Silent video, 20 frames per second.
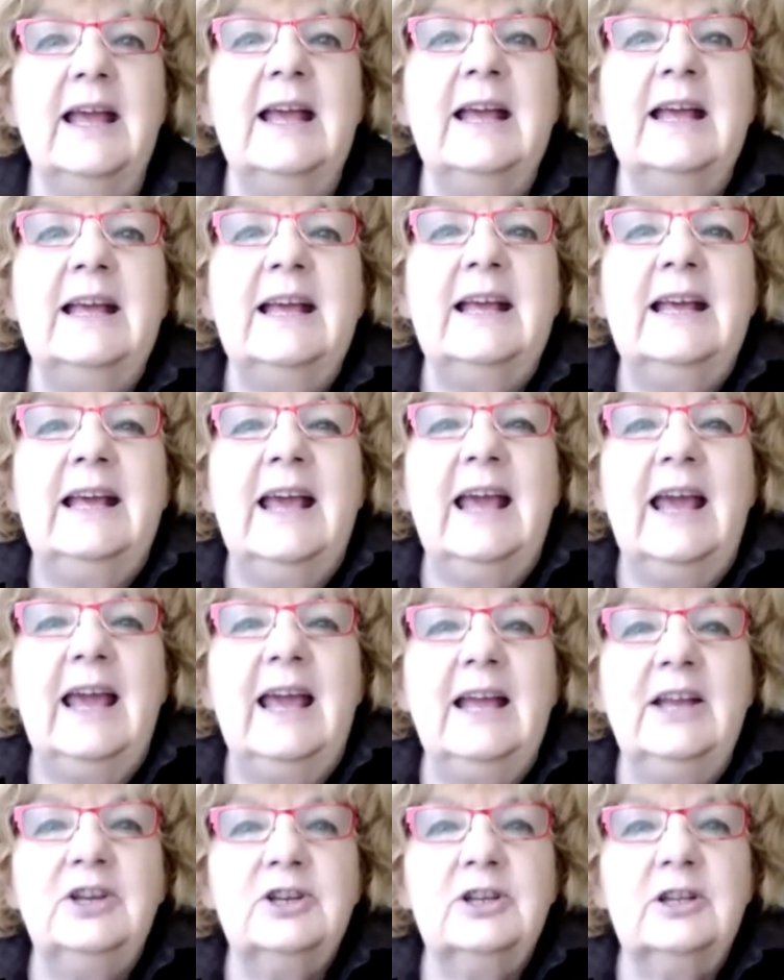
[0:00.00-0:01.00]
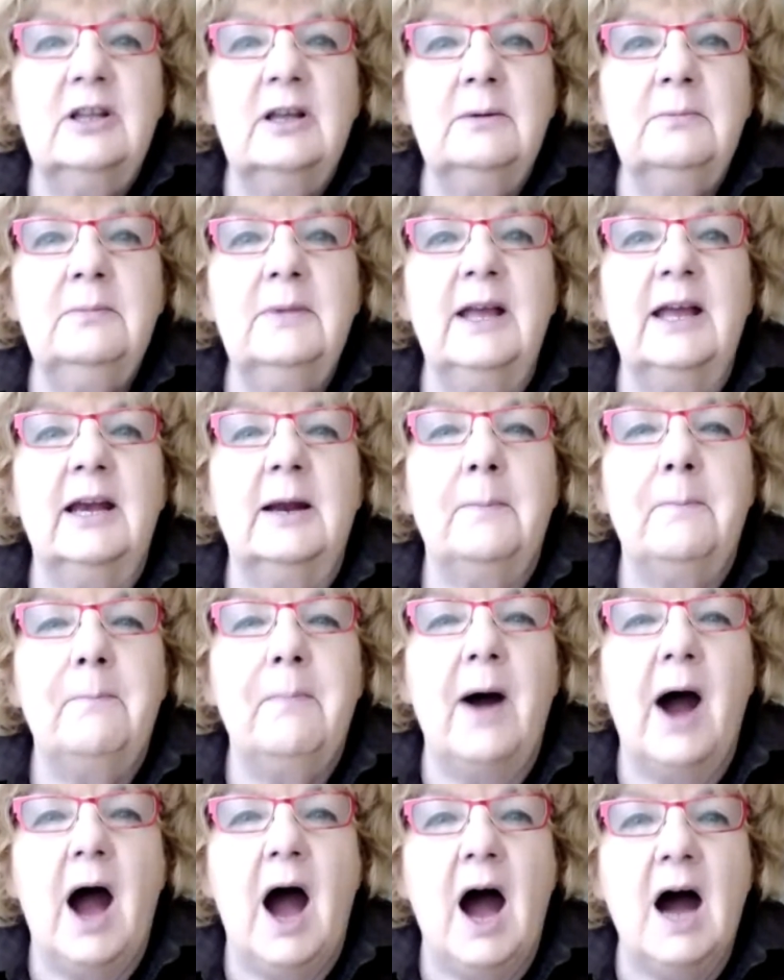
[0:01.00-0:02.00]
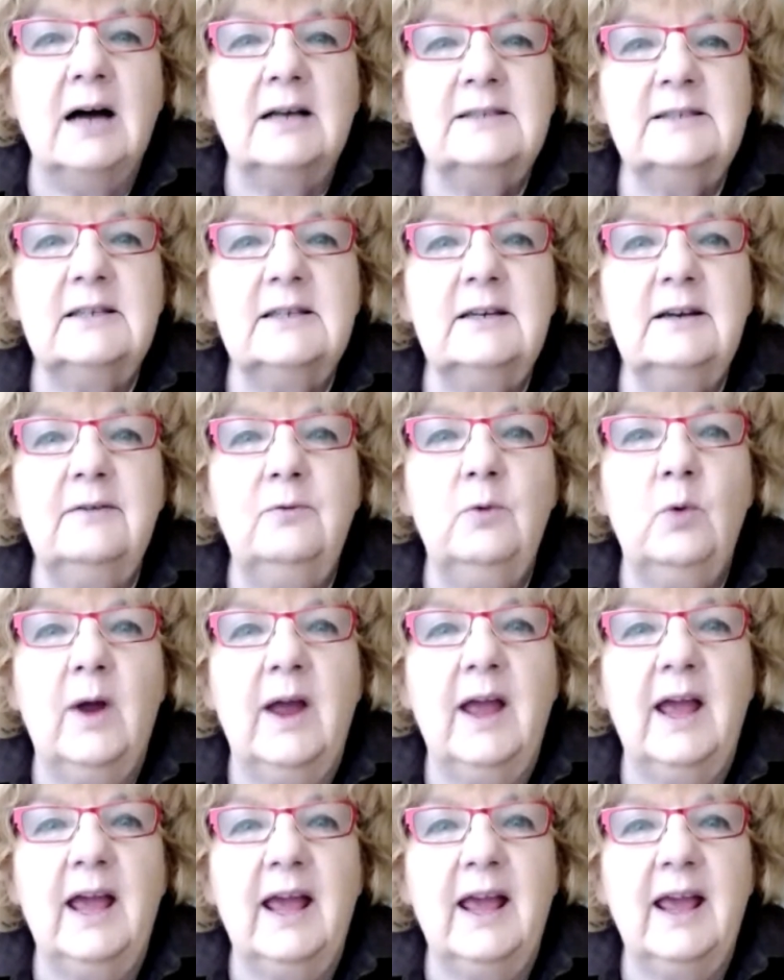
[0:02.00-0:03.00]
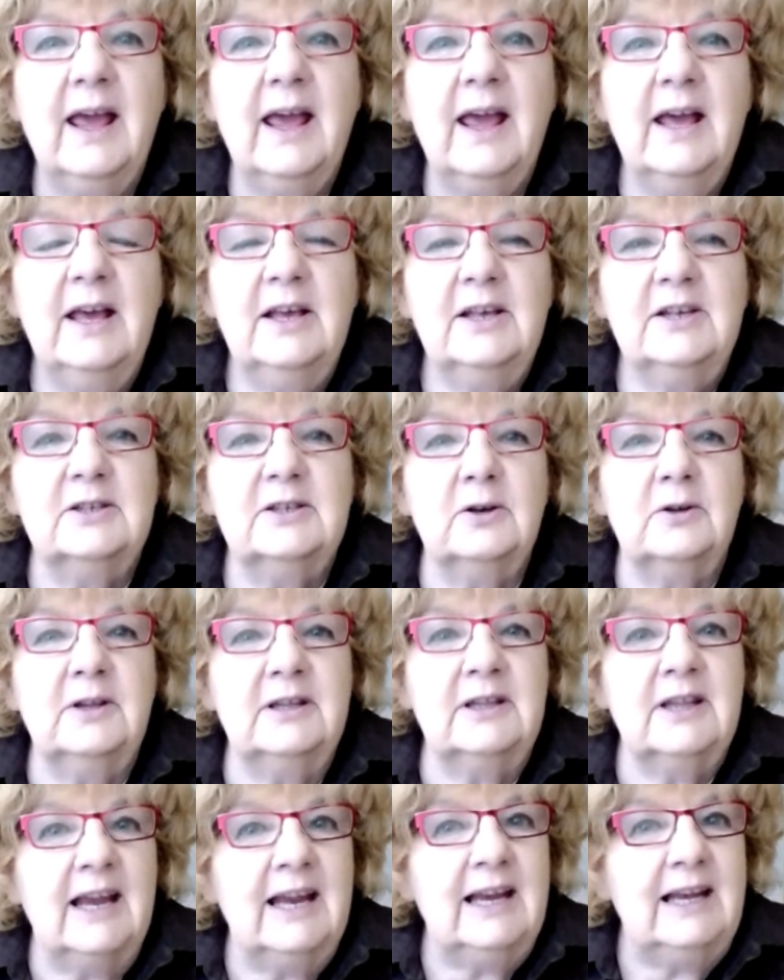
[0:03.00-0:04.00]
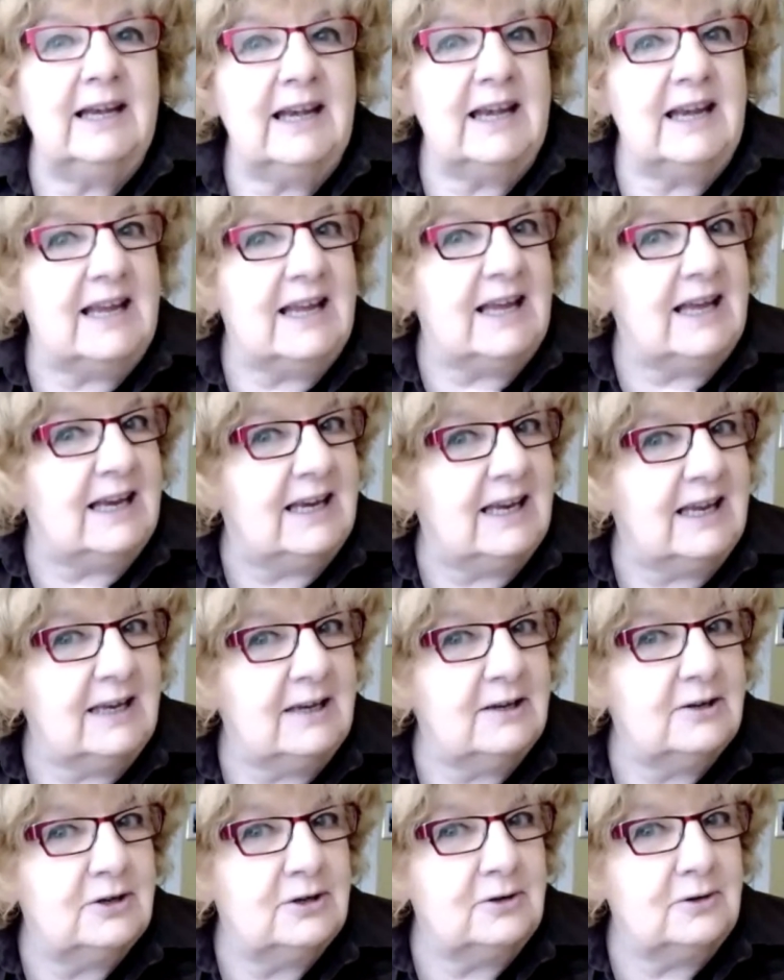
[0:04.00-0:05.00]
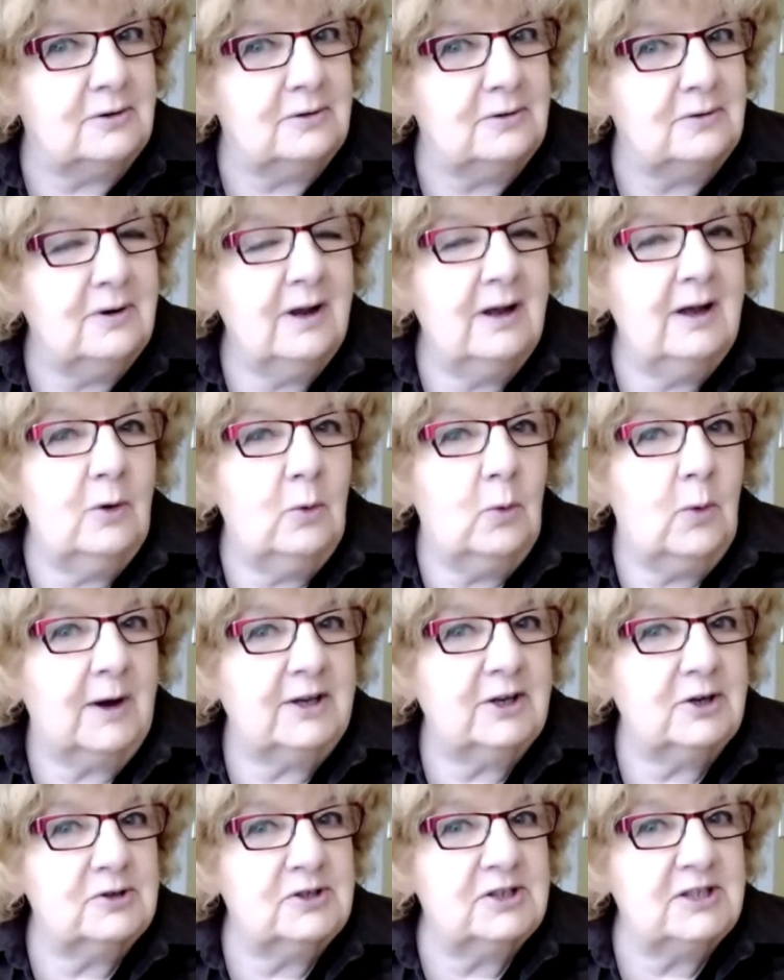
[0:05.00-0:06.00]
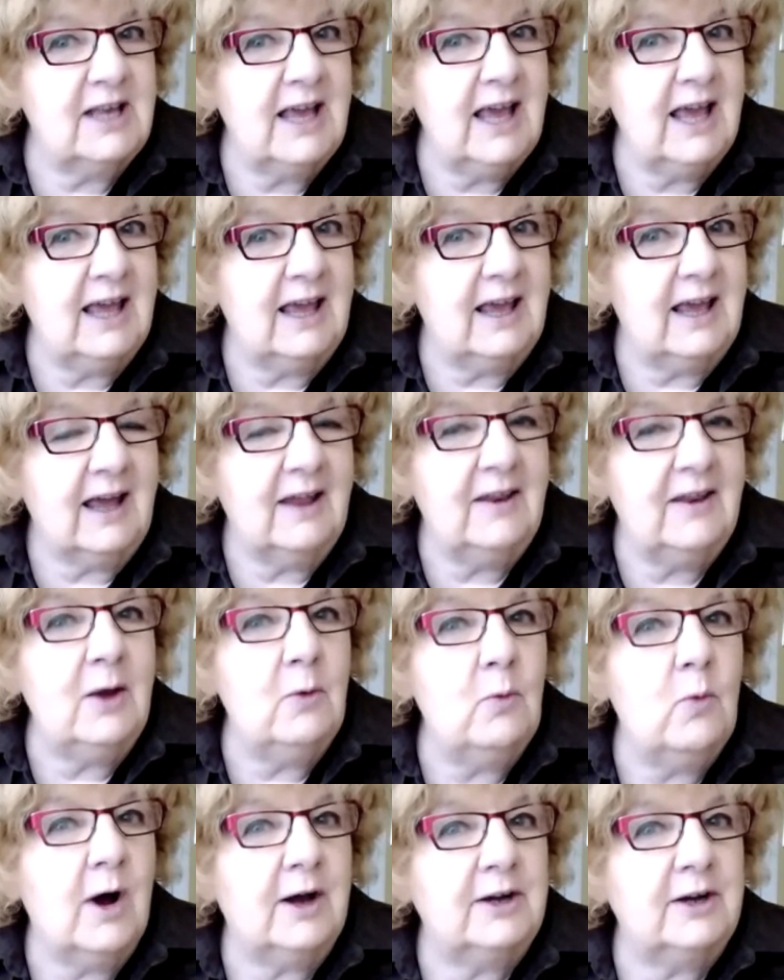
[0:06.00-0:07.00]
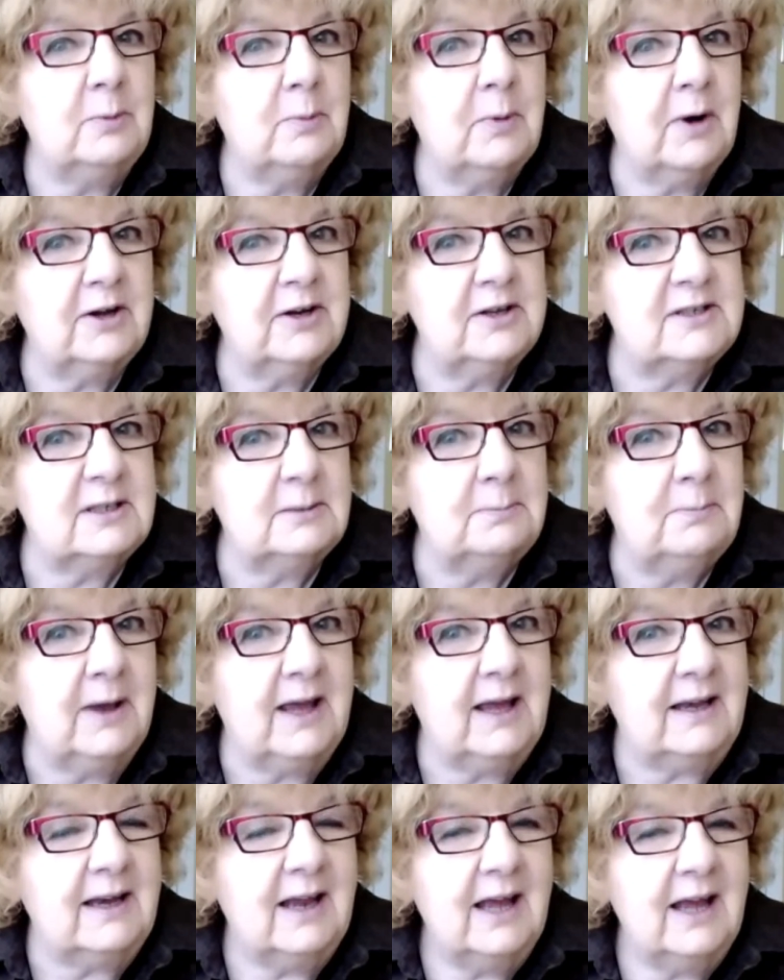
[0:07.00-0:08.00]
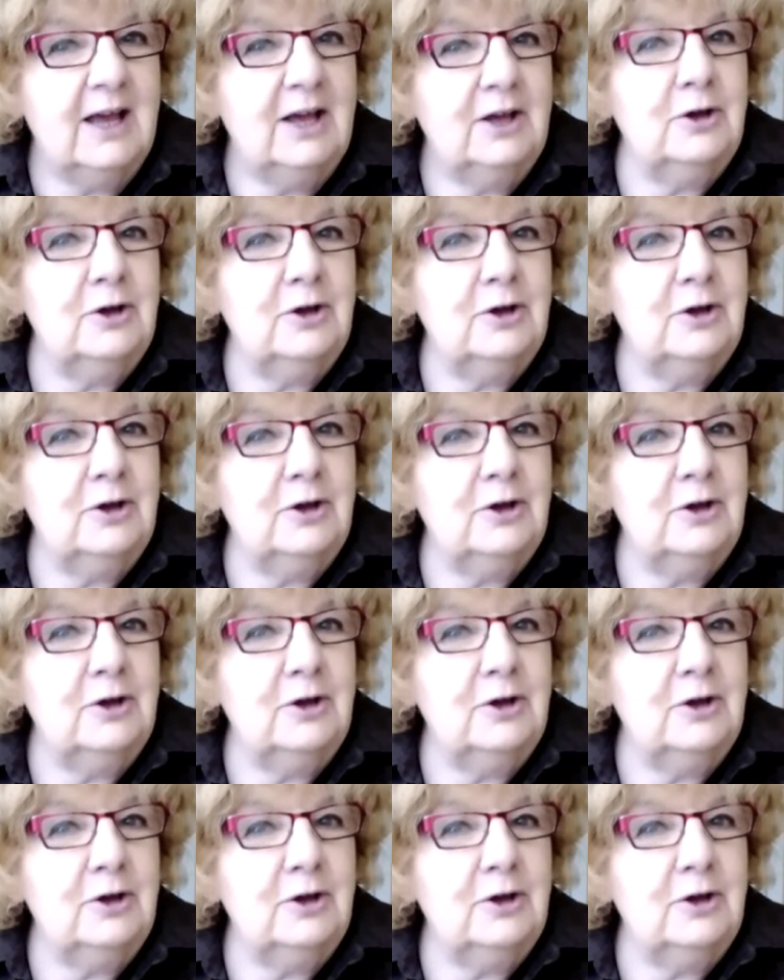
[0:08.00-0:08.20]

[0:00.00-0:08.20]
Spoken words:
engage them in a positive way so that they lean into what you're saying and they want to participate.